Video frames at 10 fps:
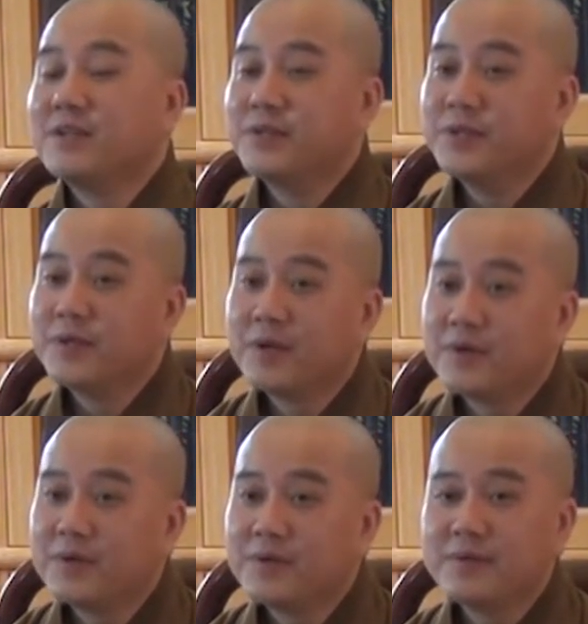Do you
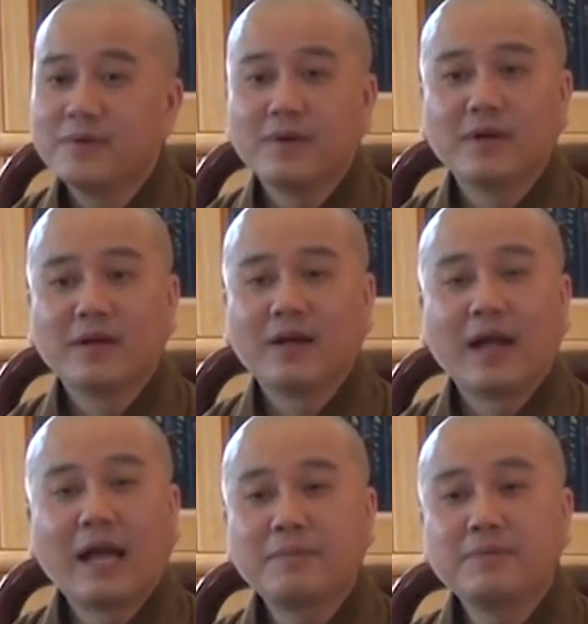know a
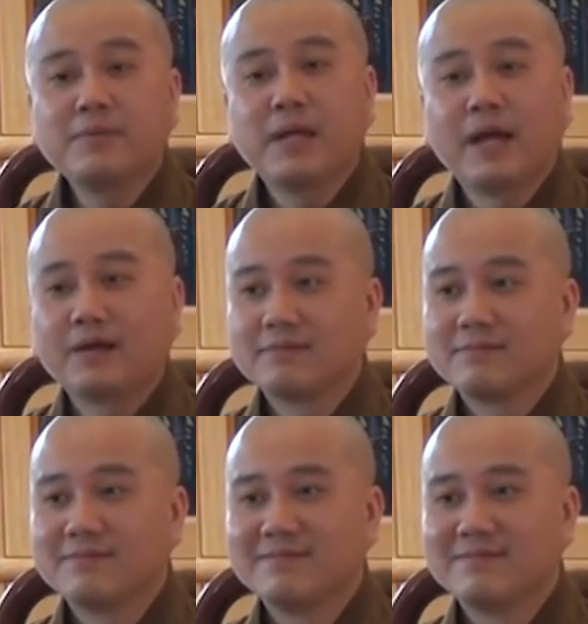happy Buddha?